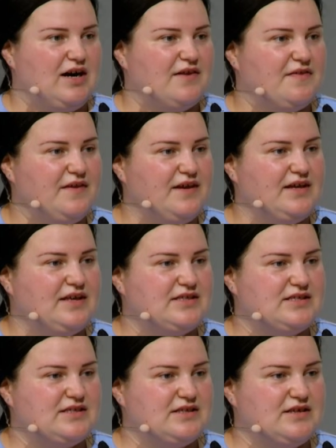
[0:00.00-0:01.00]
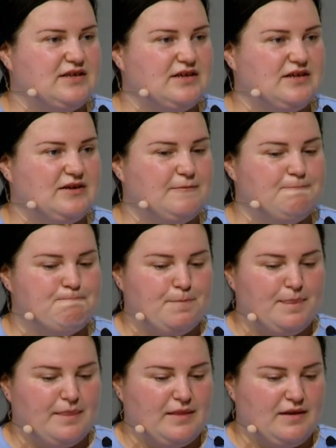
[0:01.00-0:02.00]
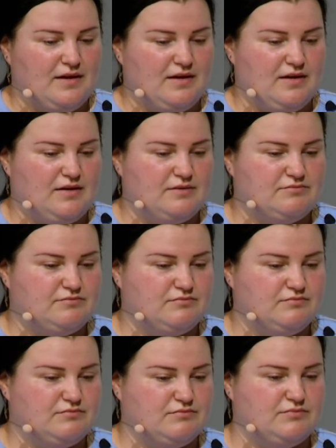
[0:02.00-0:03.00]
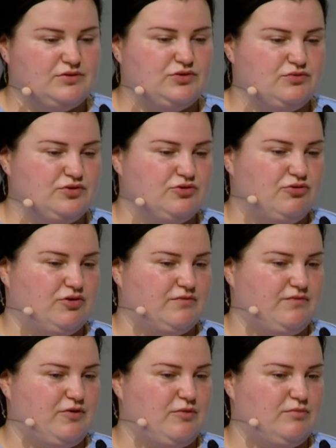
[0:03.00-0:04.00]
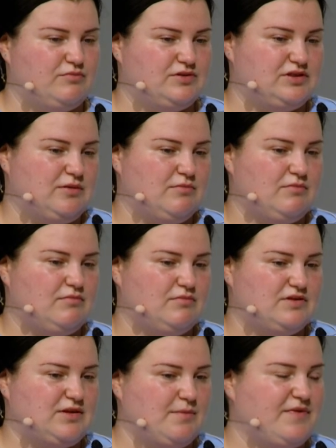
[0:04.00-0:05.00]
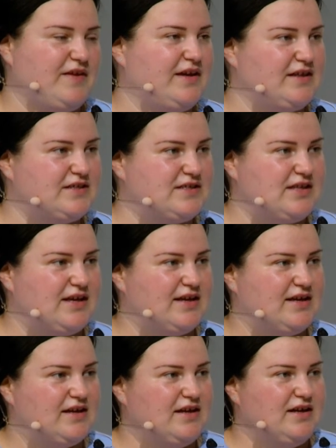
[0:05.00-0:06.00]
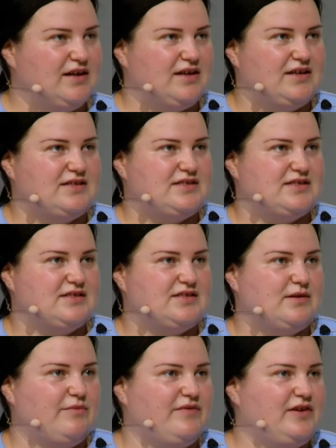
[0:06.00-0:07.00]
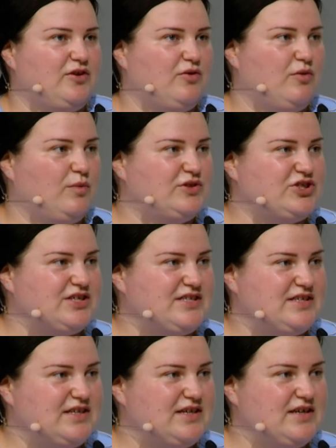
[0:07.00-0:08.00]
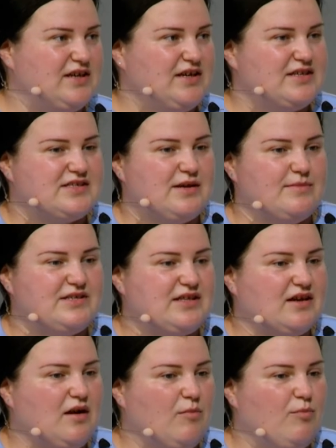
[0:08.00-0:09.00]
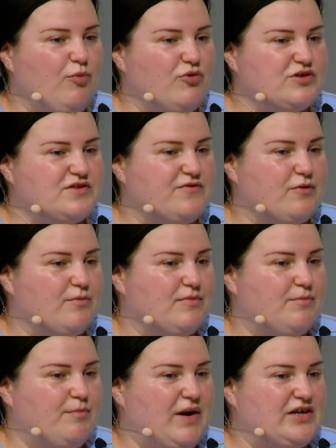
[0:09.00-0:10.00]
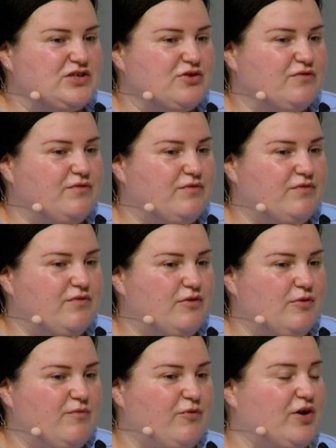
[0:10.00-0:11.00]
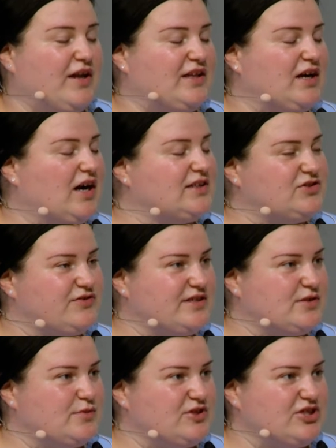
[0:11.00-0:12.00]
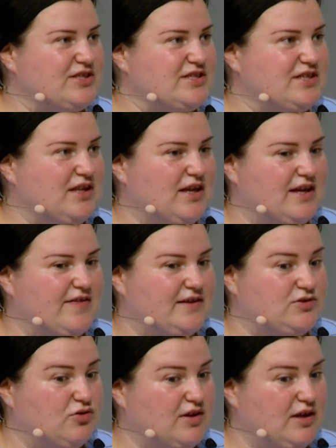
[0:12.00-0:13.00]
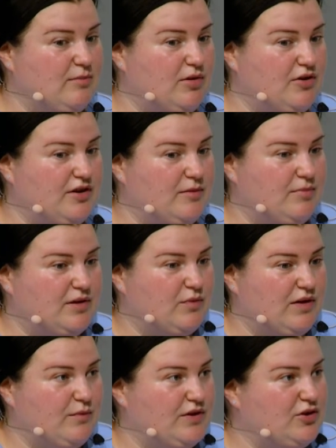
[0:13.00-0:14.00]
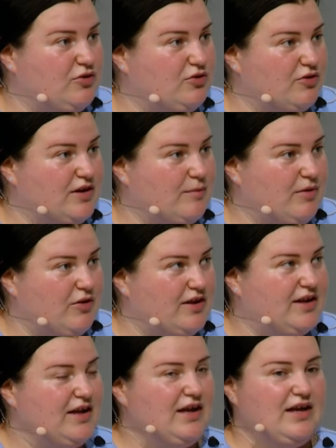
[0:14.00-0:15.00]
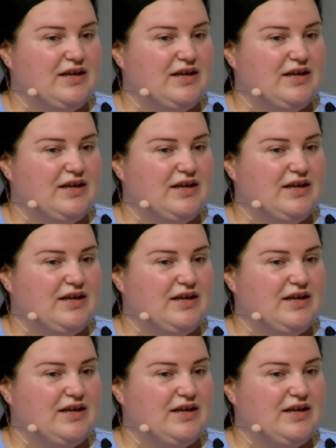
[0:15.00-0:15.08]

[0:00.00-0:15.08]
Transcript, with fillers: I think it's. Uh, Um, union from some some things like it's uh, some video which I see, some Instagram post from person from foreign countries which I see like they talking about it, but why we don't talk about it?